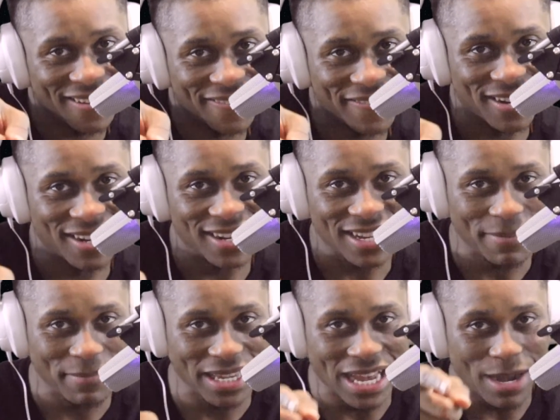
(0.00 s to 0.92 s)
for hooking
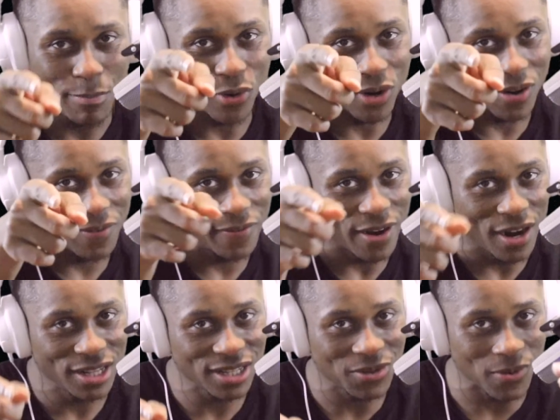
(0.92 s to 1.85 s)
me up on the
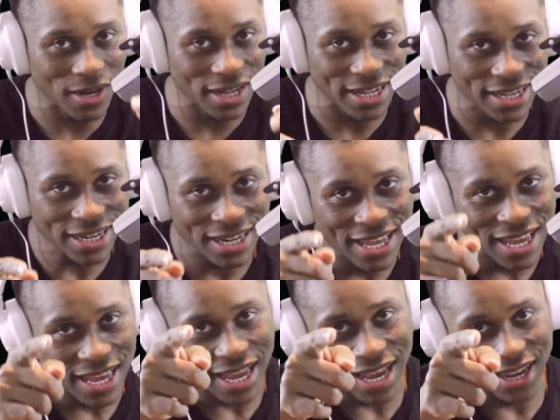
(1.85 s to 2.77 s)
first one
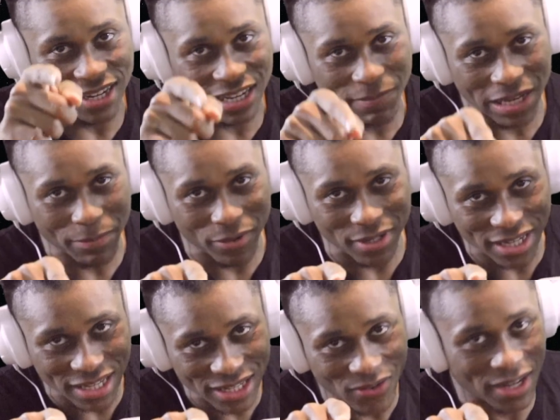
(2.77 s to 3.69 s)
and hooking me up on
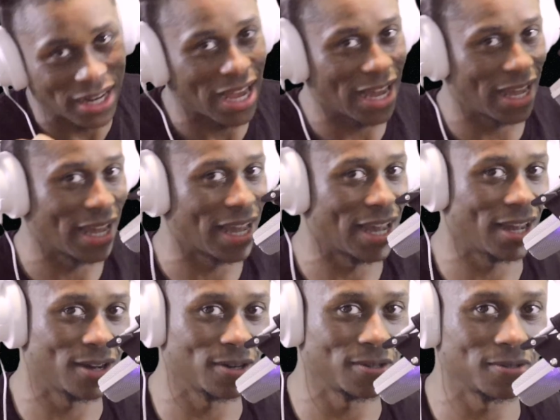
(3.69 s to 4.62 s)
this one. I
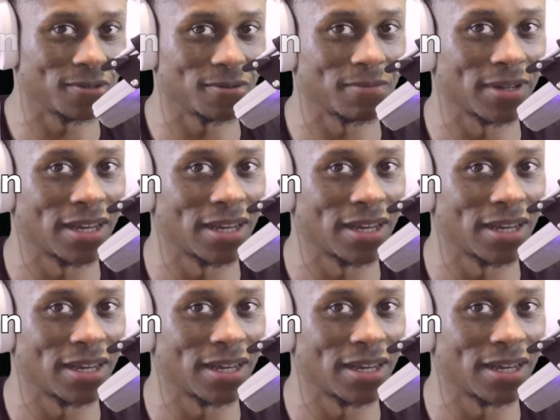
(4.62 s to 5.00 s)
hope.